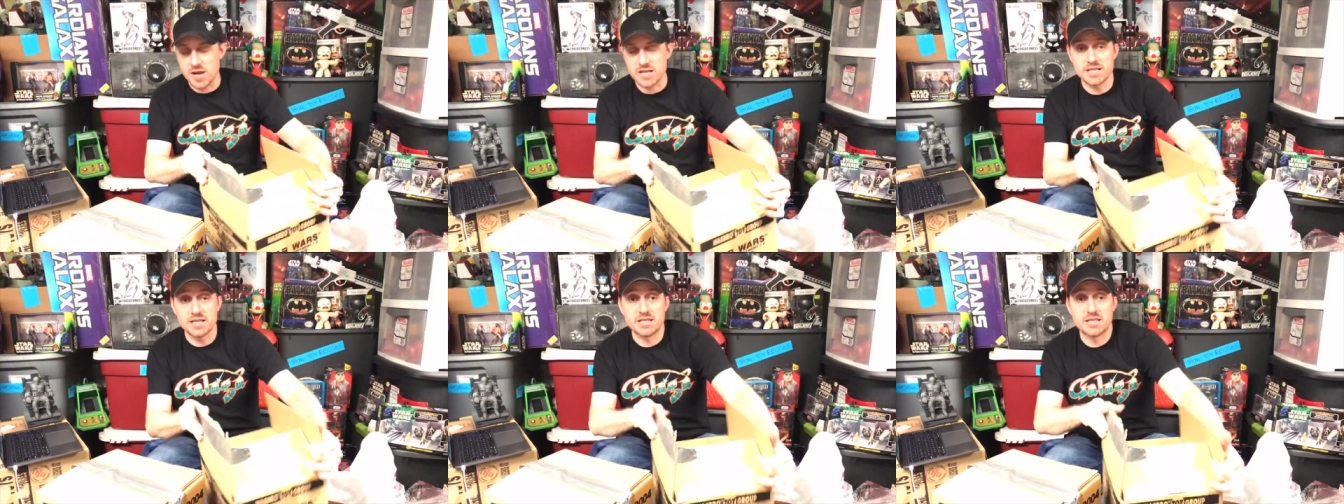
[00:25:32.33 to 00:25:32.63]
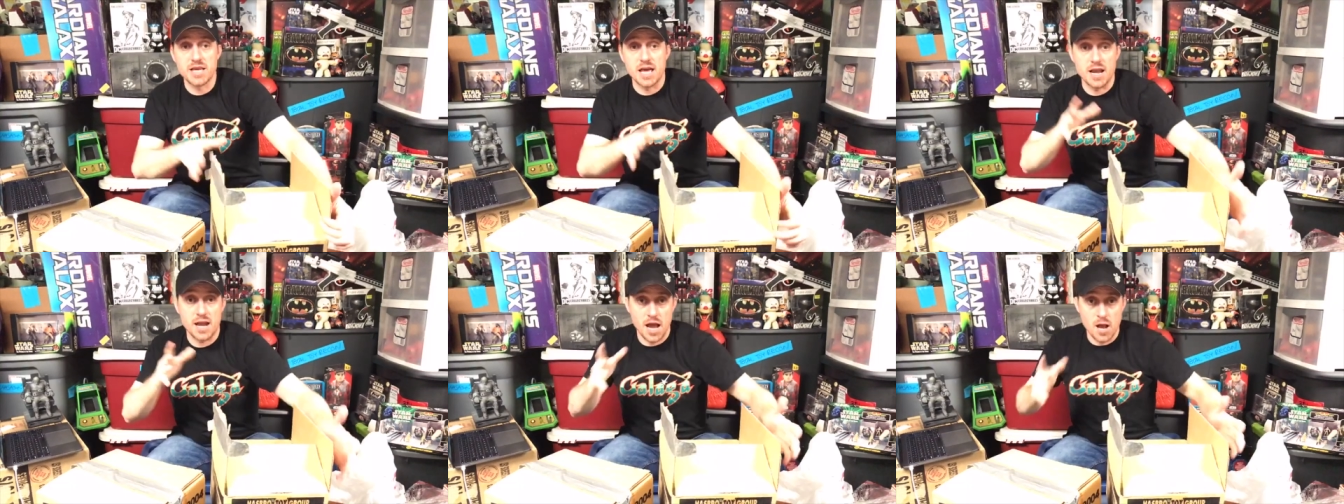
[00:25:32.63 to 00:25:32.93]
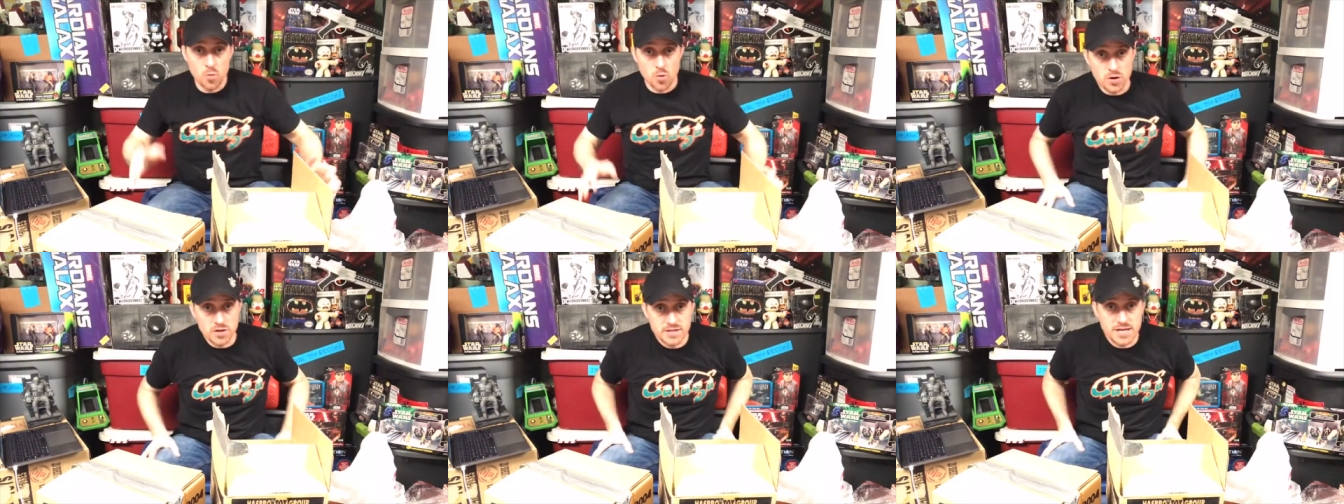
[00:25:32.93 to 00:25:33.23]
as I said, I
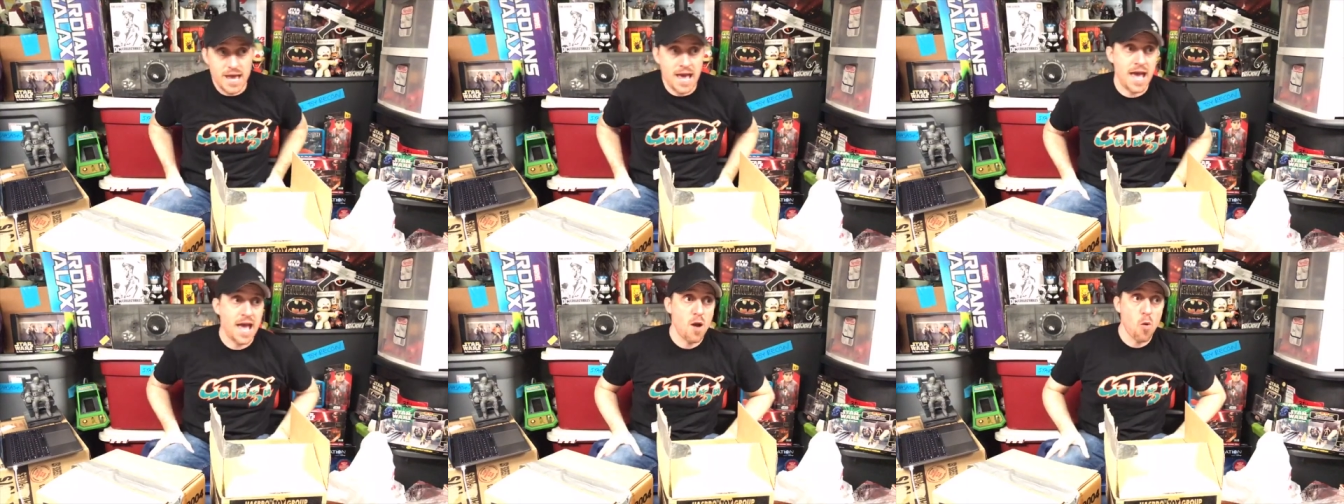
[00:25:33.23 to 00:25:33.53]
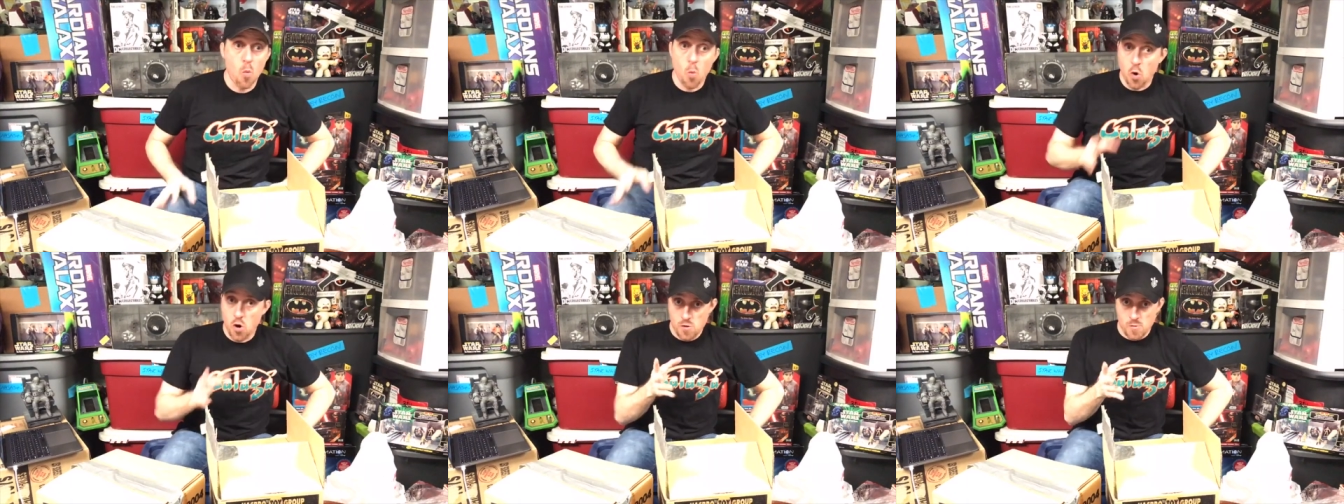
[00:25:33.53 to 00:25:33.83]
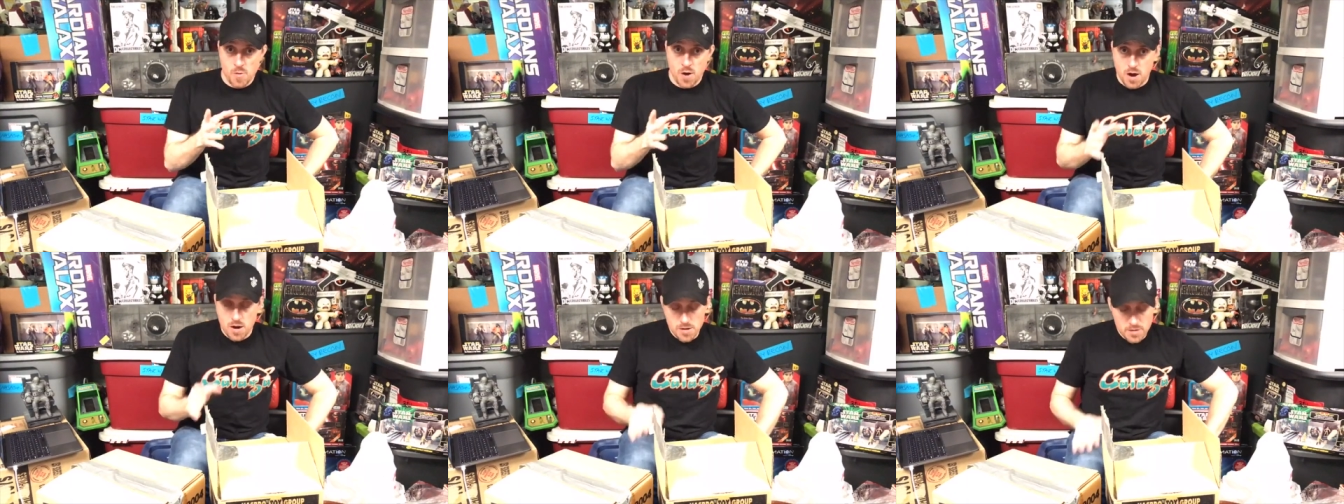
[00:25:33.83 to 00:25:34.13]
worked at
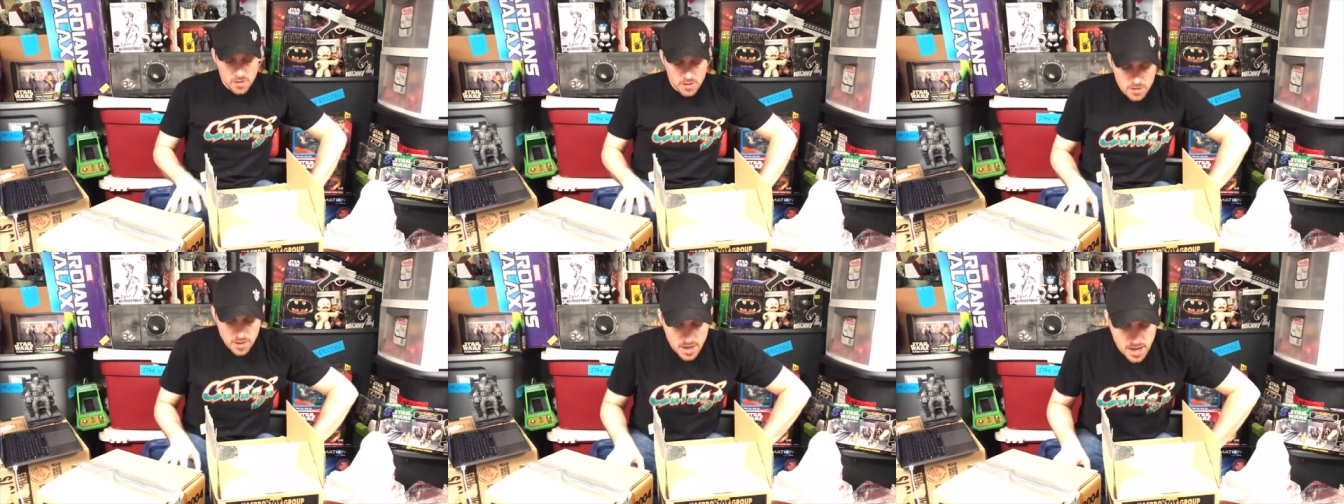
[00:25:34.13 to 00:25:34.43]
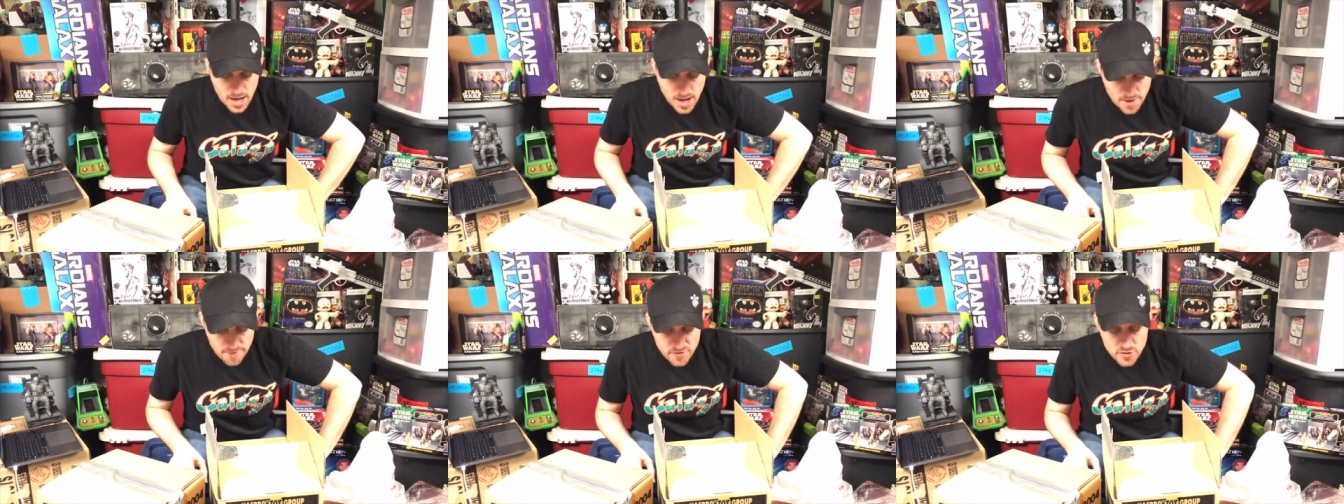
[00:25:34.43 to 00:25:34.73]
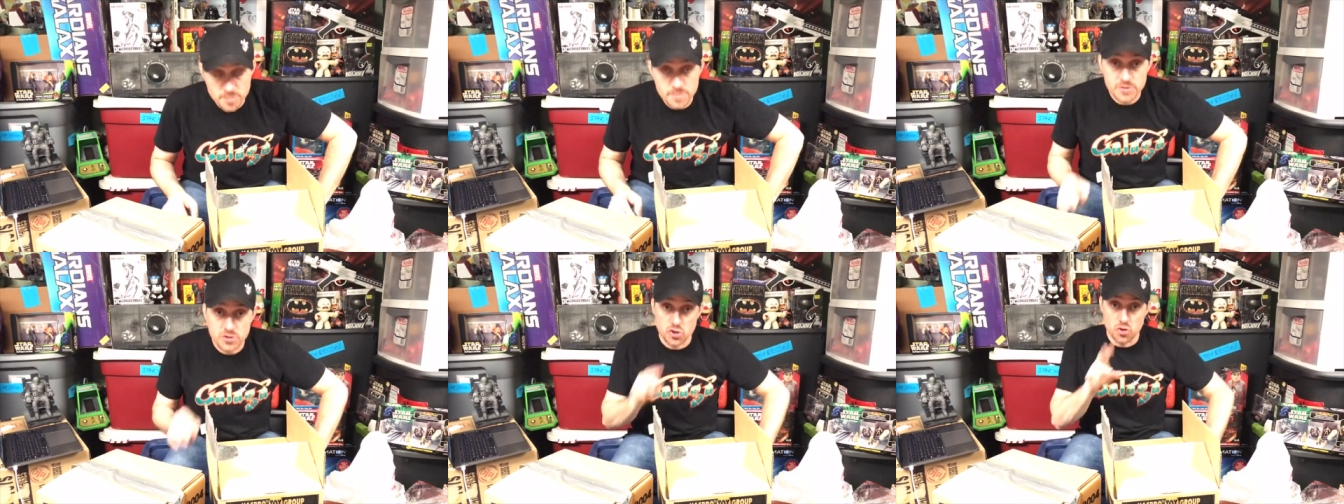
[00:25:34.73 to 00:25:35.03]
Walmart
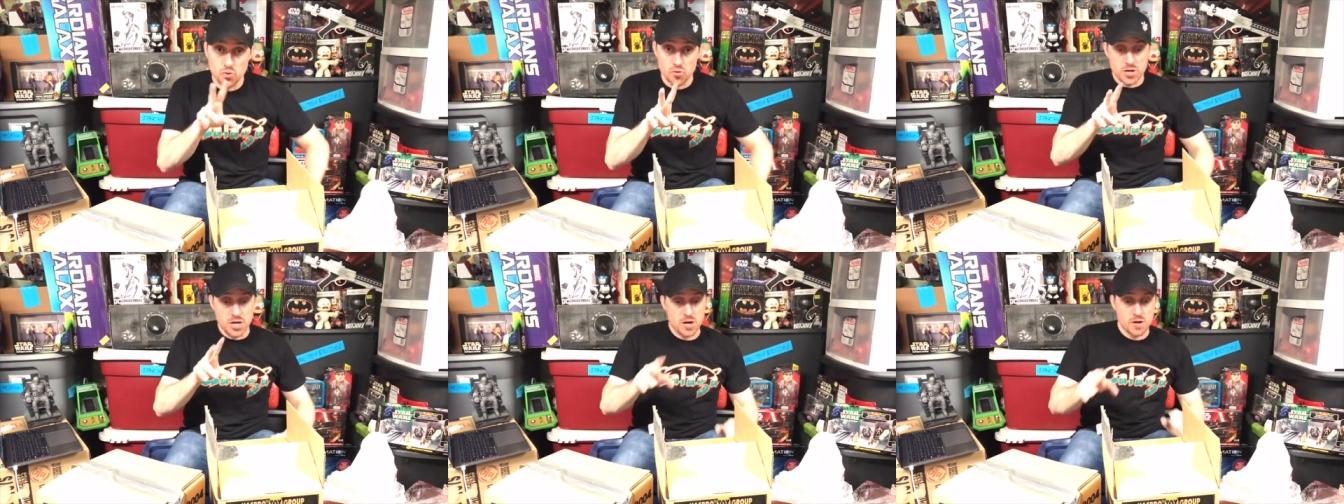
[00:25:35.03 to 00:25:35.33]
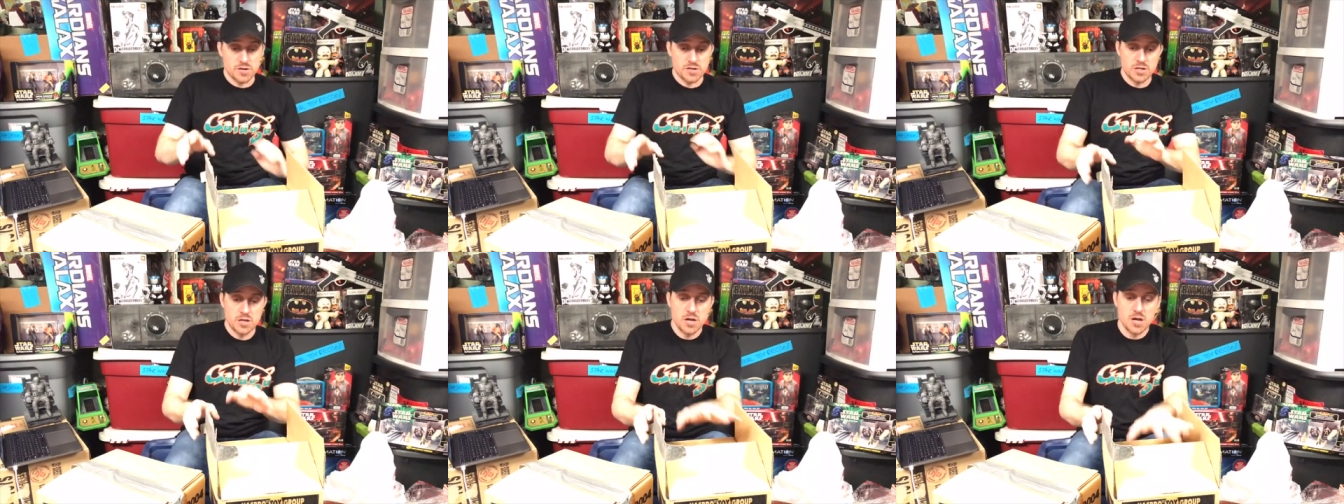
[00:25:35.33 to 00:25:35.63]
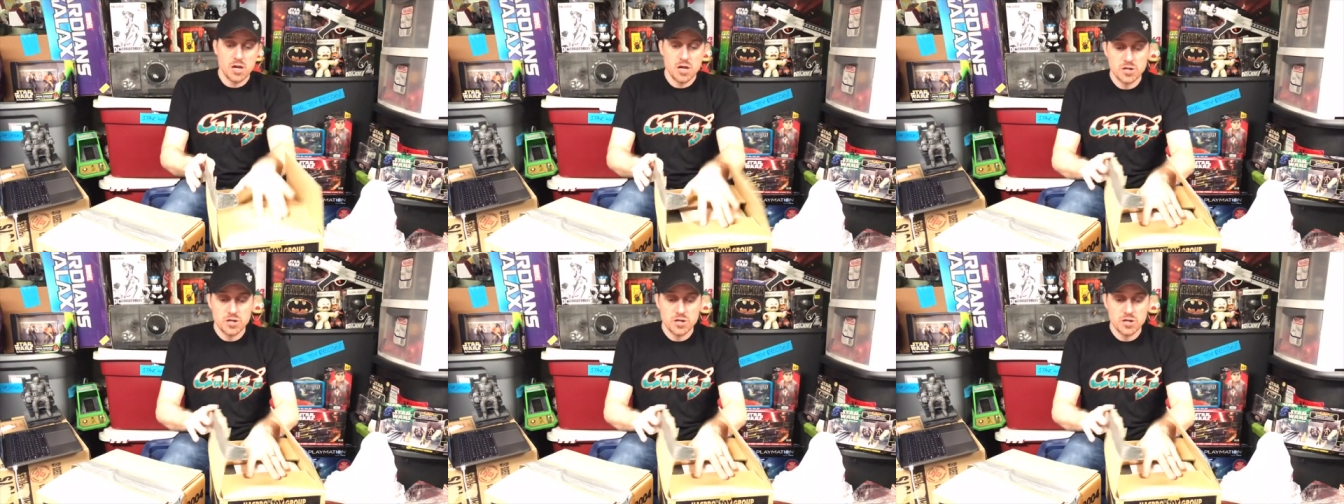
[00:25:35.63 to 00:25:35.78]
for 2 years.